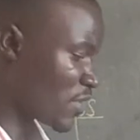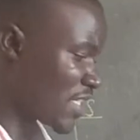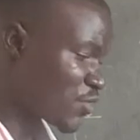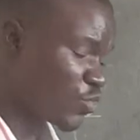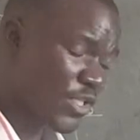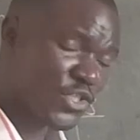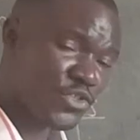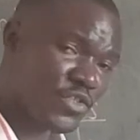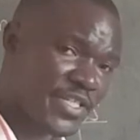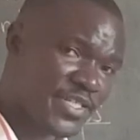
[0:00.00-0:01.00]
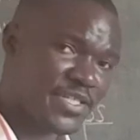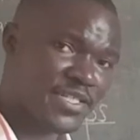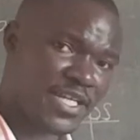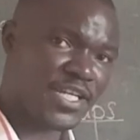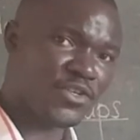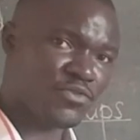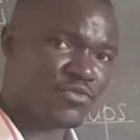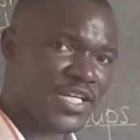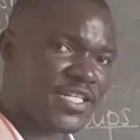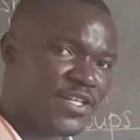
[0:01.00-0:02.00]
just want you to listen, then you
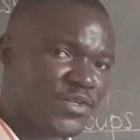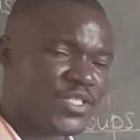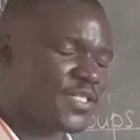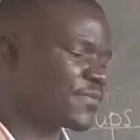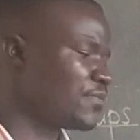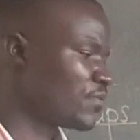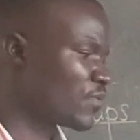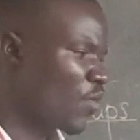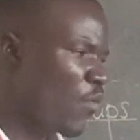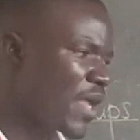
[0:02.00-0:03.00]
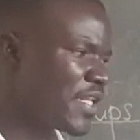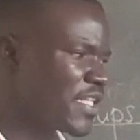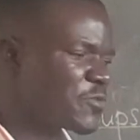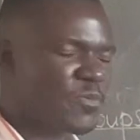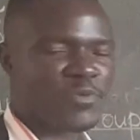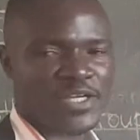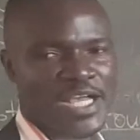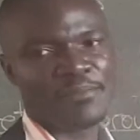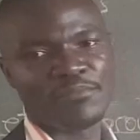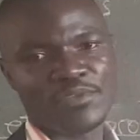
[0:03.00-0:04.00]
write the notes. Why did these people
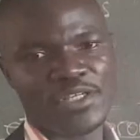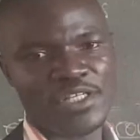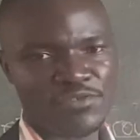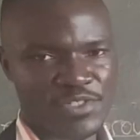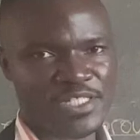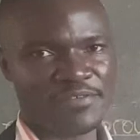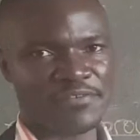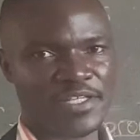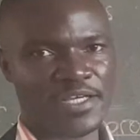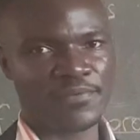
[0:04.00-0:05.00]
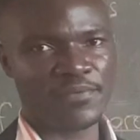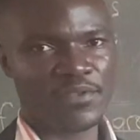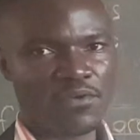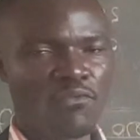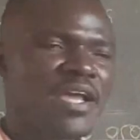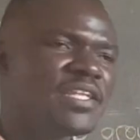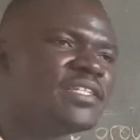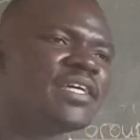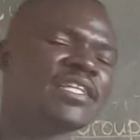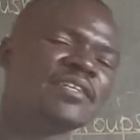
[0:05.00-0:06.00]
come into East Africa? Why did
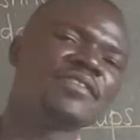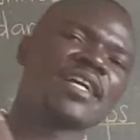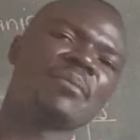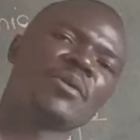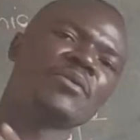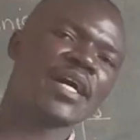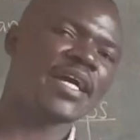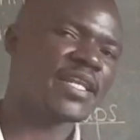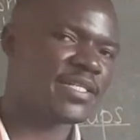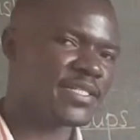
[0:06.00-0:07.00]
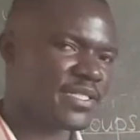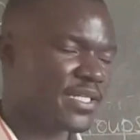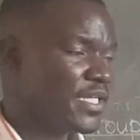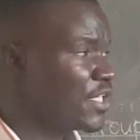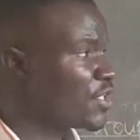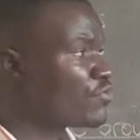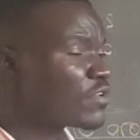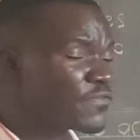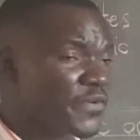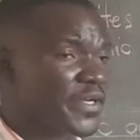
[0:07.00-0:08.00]
they live in the Cameroon Highlands? Do
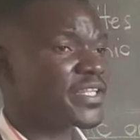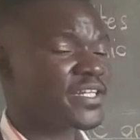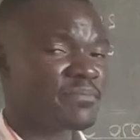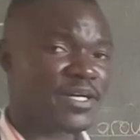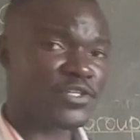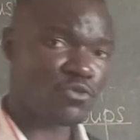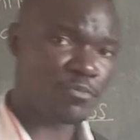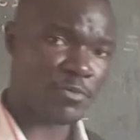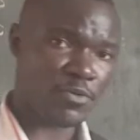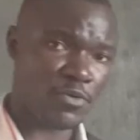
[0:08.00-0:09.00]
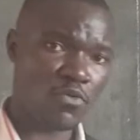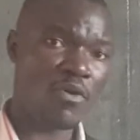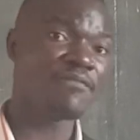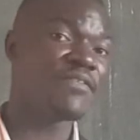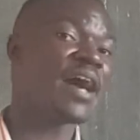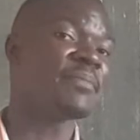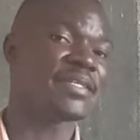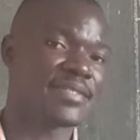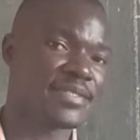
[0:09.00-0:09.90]
not forget that the Bantu people were farmers.